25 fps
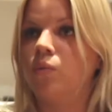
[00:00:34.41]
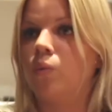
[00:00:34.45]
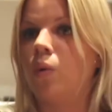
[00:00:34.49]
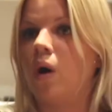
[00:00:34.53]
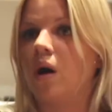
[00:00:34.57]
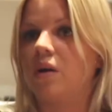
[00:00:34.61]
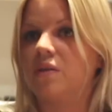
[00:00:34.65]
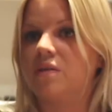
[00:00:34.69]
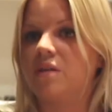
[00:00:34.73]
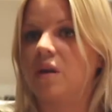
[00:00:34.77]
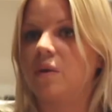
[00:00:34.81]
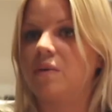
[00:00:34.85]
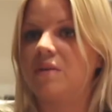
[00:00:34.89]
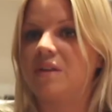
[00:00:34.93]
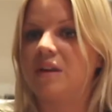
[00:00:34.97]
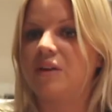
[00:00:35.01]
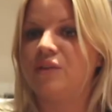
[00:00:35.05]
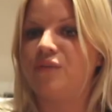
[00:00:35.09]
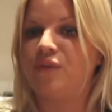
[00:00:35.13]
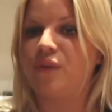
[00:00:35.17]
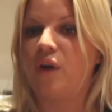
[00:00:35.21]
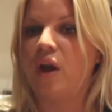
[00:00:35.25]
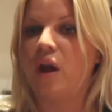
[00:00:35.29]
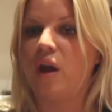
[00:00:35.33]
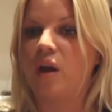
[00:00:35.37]
whilst I was
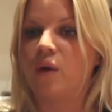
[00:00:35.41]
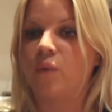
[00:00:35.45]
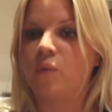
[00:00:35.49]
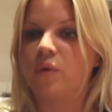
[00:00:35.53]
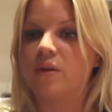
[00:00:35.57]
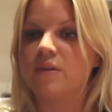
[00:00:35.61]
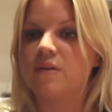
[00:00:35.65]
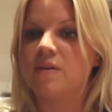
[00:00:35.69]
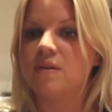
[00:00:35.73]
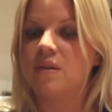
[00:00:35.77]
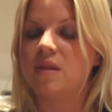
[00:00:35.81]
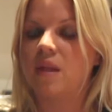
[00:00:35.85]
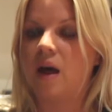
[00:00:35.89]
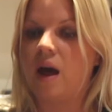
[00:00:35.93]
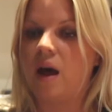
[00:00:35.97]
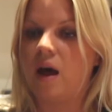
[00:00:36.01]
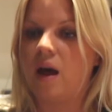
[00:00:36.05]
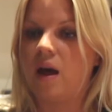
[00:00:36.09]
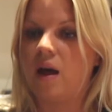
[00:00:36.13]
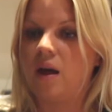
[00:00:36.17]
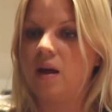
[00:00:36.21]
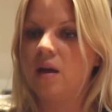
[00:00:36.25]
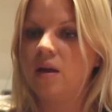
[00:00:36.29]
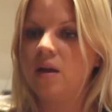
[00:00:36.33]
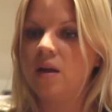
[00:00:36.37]
interviewing was
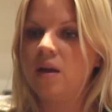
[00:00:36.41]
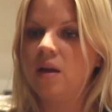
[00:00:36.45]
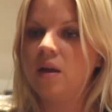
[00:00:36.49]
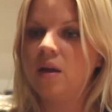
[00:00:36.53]
that